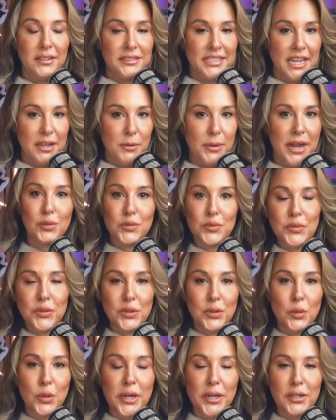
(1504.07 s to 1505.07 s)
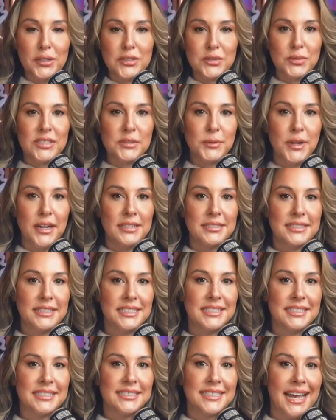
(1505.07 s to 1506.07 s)
takeaway on the lawyer's response?
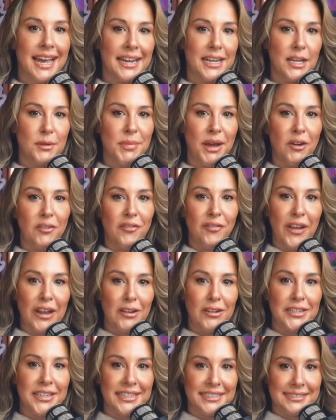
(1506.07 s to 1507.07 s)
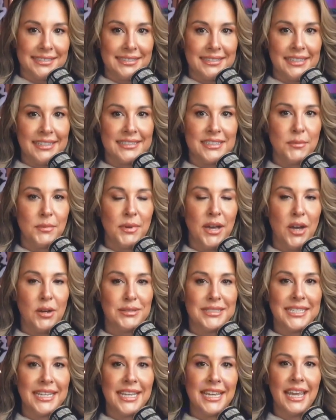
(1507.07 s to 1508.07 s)
This is not about fairness. It's about
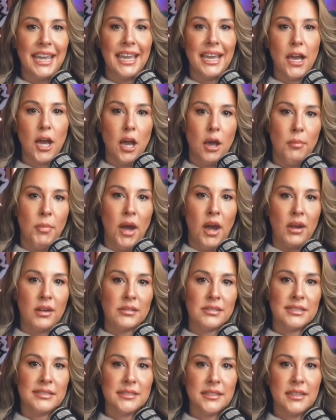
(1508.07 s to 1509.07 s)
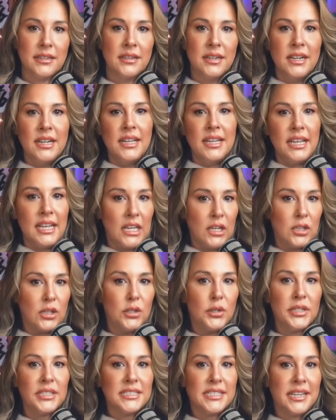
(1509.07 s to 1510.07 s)
ticking a box.
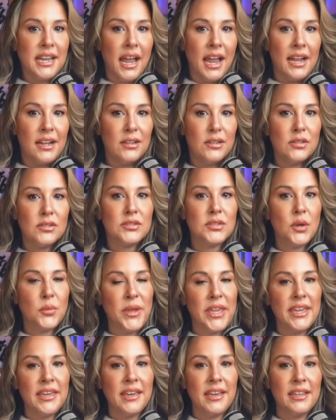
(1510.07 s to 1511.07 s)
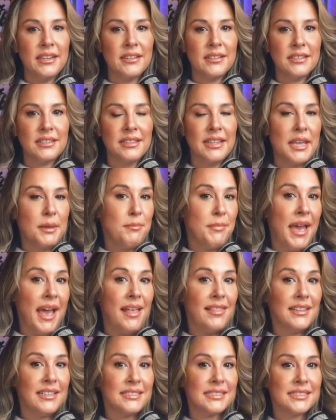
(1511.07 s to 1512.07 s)
Include a denial so we can claim
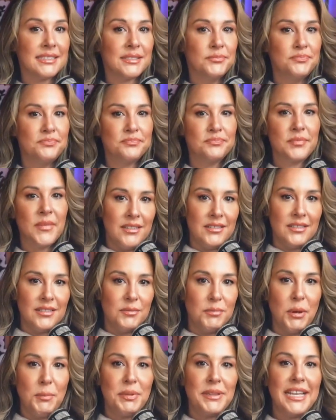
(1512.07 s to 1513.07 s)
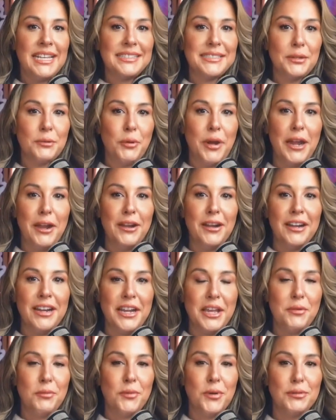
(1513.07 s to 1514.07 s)
balance, but place it where
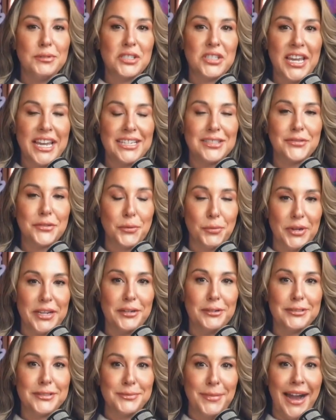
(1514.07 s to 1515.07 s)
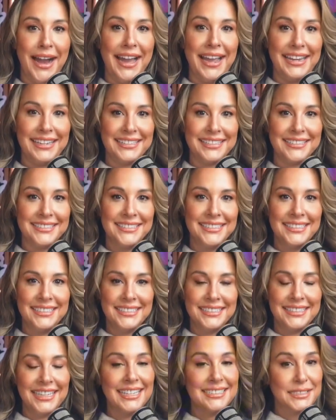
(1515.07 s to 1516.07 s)
it won't change the reader's mind.
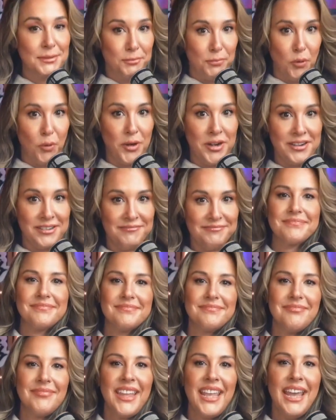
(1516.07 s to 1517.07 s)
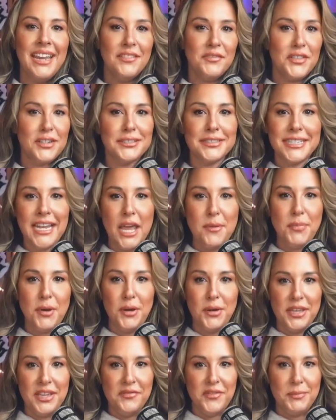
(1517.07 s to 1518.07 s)
That's important. And if there's a
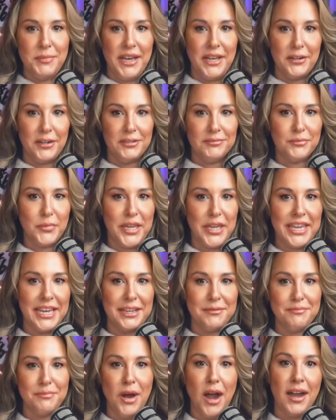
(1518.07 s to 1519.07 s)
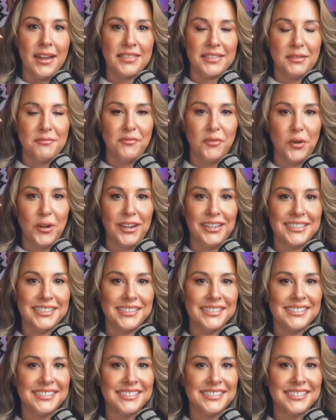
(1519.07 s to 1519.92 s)
typo, even better. We can mock them for it.